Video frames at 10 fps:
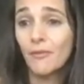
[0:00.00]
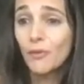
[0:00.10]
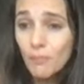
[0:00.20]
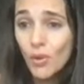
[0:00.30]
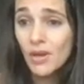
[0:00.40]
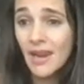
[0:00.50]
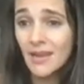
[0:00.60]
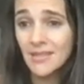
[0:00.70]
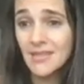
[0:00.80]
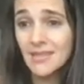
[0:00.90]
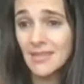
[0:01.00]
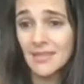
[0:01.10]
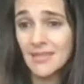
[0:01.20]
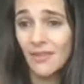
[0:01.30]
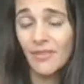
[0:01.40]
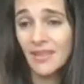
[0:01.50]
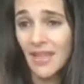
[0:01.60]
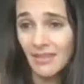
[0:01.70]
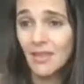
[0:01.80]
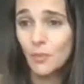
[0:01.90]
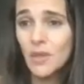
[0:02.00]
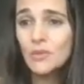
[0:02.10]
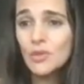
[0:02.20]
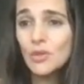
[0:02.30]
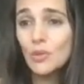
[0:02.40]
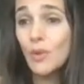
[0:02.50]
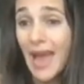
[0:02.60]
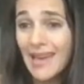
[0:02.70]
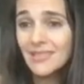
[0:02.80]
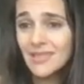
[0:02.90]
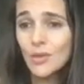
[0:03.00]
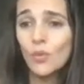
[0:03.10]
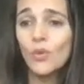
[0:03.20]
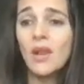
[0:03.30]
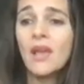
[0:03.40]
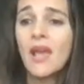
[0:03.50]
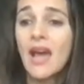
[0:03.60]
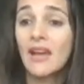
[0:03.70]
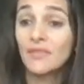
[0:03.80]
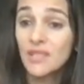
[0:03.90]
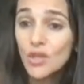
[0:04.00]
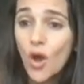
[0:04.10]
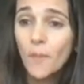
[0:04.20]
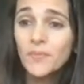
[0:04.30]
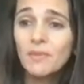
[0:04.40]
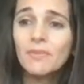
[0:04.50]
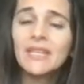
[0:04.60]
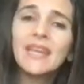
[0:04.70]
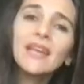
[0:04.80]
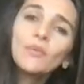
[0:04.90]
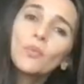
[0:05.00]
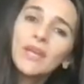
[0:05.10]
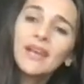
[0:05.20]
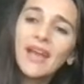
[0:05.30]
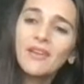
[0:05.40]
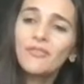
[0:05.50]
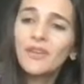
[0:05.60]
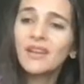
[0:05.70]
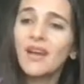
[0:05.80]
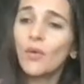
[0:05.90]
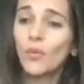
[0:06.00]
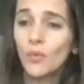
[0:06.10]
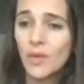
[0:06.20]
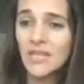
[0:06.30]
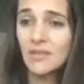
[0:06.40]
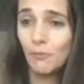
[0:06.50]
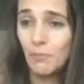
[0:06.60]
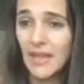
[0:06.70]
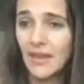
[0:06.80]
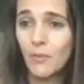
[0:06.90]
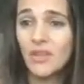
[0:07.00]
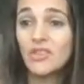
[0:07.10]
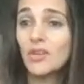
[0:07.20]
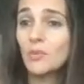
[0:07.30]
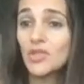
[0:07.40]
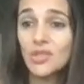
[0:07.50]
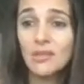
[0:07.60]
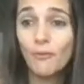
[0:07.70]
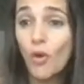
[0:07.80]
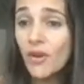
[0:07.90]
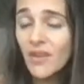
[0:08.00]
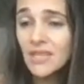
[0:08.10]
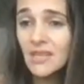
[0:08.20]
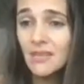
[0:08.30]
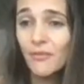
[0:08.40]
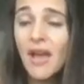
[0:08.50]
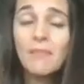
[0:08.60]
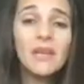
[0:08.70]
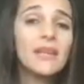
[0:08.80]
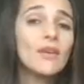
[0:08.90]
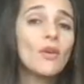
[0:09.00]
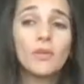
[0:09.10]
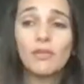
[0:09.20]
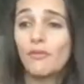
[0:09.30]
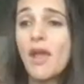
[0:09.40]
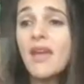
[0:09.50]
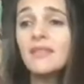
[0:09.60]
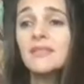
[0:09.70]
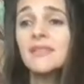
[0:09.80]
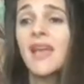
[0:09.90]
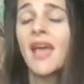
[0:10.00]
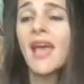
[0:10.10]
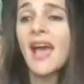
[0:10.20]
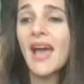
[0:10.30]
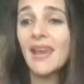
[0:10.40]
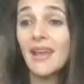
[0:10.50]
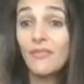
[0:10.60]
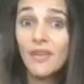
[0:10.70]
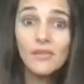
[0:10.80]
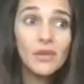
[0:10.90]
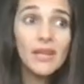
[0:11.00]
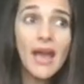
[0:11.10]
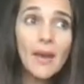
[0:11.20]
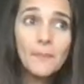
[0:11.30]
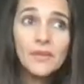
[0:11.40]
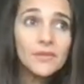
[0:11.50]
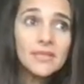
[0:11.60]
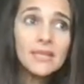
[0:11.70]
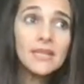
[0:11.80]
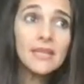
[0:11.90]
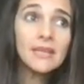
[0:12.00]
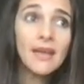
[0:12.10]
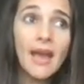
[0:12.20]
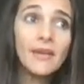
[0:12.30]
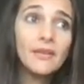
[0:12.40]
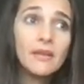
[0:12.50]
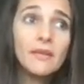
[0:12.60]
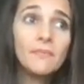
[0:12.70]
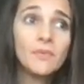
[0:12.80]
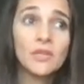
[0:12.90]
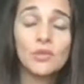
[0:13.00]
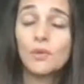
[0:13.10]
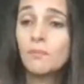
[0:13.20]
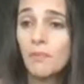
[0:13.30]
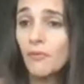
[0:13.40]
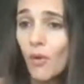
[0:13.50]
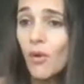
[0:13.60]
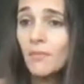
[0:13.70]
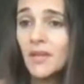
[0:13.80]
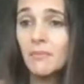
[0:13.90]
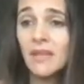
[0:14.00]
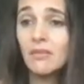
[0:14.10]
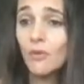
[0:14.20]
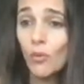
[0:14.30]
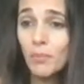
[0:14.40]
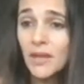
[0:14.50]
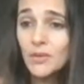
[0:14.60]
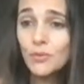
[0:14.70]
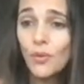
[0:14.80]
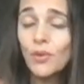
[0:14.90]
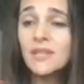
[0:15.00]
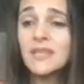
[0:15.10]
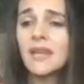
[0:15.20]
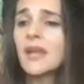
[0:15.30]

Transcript: football classes and stuff like that, that we used to do at school, have stopped. But yet we kind of figured our own ways of playing, whether it was just the four of us as a family or with friends. And I felt really happy to see that Kai really, Touchwood, performed. He made the opening two goals. And